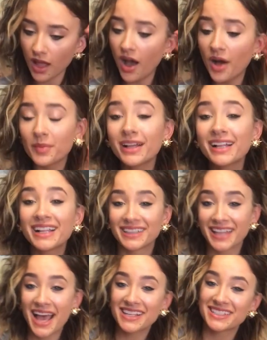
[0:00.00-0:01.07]
Um,
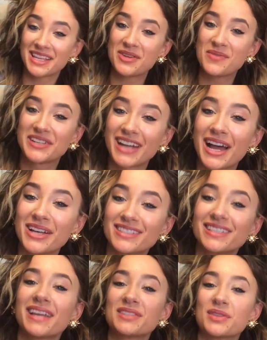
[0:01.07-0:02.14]
Lastly, which I'll
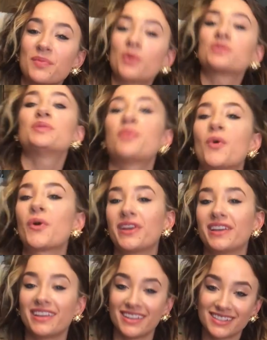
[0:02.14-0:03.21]
say is the most
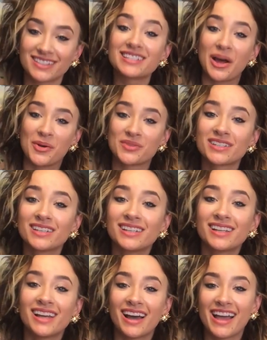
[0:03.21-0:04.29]
important, is sound.
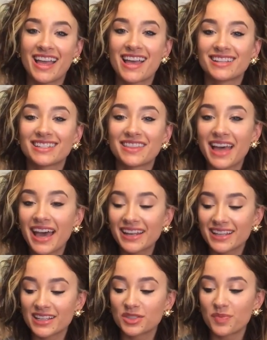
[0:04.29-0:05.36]
And that
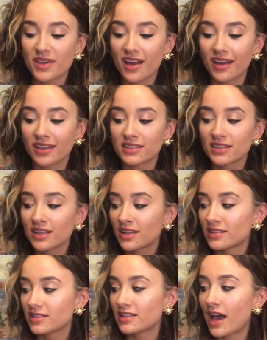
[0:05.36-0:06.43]
is because
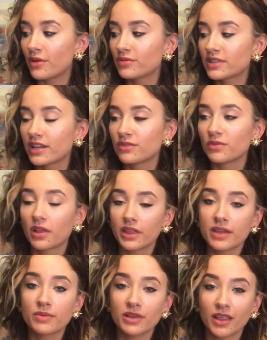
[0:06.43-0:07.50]
sound can
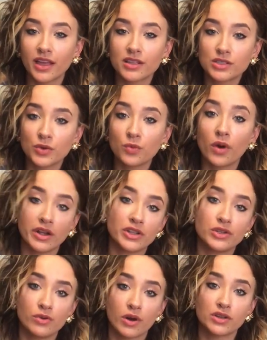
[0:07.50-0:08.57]
really relate to what
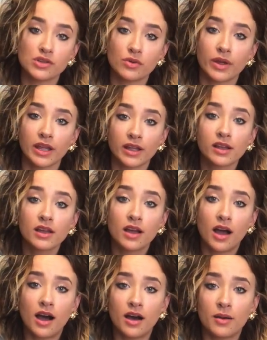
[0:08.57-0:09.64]
you are doing.
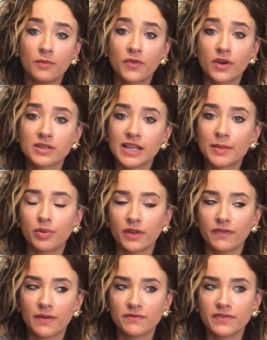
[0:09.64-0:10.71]
For example,
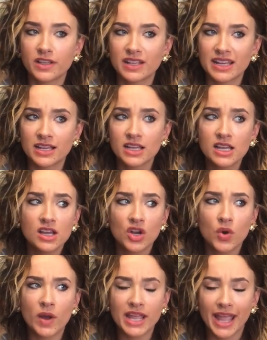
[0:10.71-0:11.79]
if I'm feeling
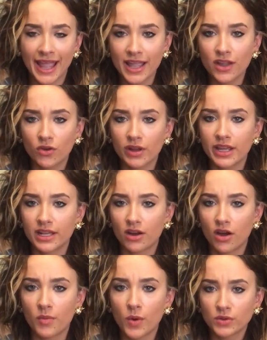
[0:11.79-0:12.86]
quite angry and
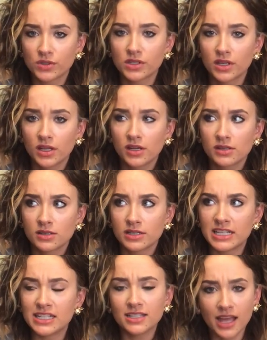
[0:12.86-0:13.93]
almost
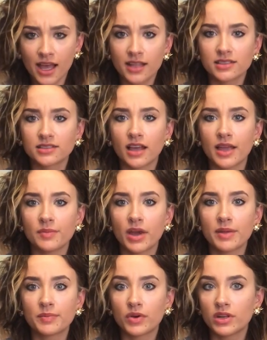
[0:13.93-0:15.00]
intense, I
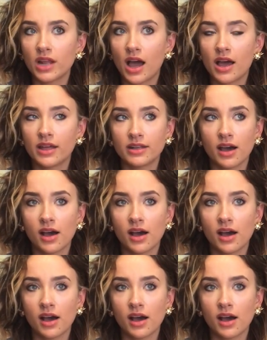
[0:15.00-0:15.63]
might put on